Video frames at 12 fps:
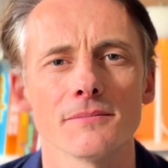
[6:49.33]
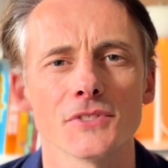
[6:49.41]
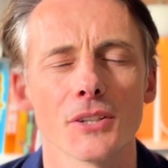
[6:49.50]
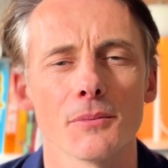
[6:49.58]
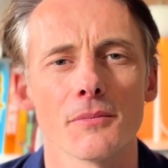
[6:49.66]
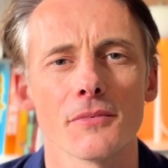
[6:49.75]

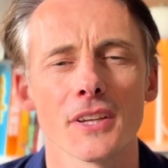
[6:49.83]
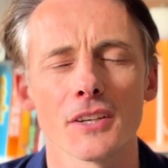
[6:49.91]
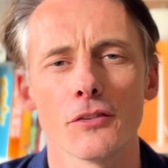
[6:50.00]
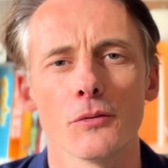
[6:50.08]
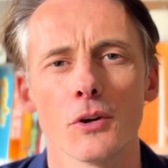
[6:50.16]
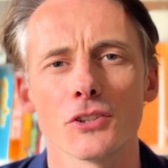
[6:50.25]
So
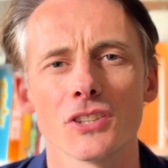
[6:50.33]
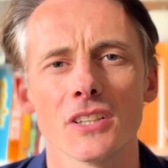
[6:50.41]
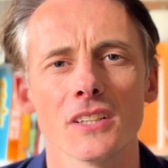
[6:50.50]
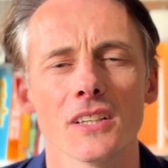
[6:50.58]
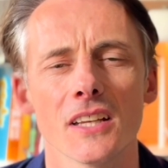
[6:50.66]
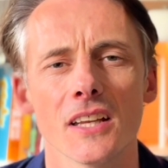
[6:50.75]
thanks for
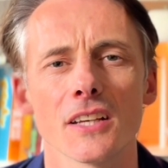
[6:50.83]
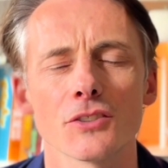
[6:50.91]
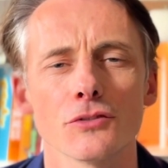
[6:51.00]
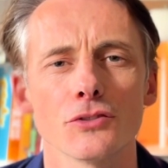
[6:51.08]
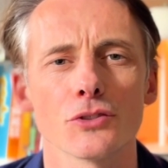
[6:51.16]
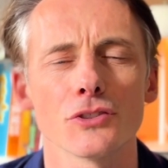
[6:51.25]
watching,
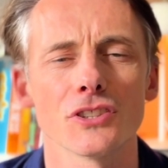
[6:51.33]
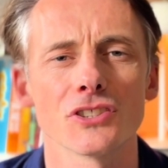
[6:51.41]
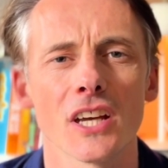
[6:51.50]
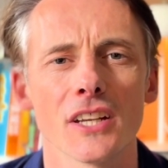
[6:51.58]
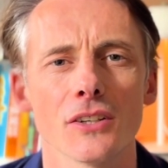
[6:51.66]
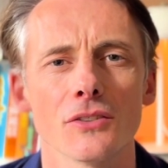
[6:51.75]
thanks for enjoying the
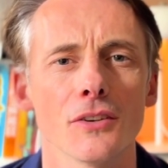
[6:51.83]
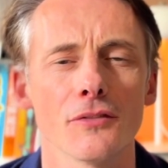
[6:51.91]
channel.